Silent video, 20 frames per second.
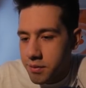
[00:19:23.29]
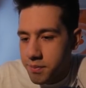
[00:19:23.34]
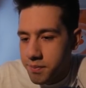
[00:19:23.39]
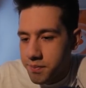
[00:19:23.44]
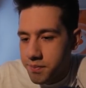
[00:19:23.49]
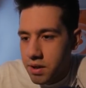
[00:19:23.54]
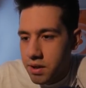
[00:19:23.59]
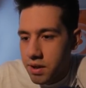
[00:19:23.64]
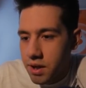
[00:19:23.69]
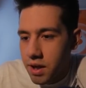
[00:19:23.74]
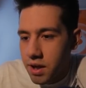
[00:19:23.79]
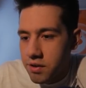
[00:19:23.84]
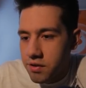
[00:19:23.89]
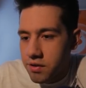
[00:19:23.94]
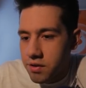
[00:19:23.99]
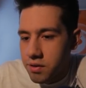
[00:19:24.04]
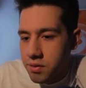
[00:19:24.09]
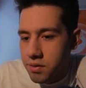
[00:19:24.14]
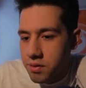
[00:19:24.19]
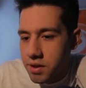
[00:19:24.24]
I think I
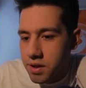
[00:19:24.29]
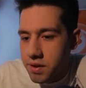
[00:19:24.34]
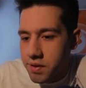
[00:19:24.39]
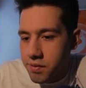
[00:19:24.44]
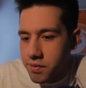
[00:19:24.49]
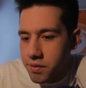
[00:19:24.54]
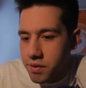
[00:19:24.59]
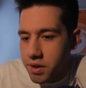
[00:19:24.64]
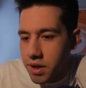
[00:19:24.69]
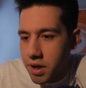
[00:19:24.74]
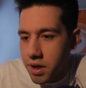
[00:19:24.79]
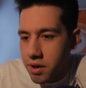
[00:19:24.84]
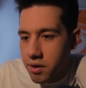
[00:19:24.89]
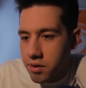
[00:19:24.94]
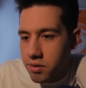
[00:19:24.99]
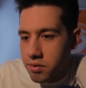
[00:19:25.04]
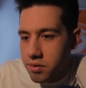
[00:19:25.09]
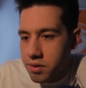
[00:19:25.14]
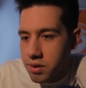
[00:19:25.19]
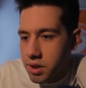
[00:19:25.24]
just do this for
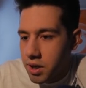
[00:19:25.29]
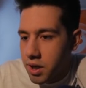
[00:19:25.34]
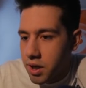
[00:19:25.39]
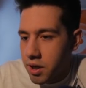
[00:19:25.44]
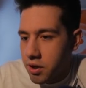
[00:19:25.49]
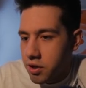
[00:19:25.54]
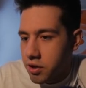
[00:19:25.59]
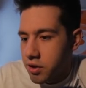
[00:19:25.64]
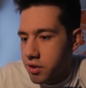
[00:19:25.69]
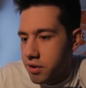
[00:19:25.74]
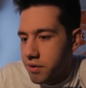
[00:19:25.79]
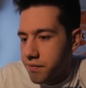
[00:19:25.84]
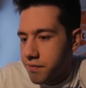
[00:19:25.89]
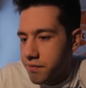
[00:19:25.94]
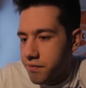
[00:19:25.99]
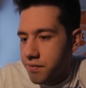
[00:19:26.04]
now. Yeah, sure.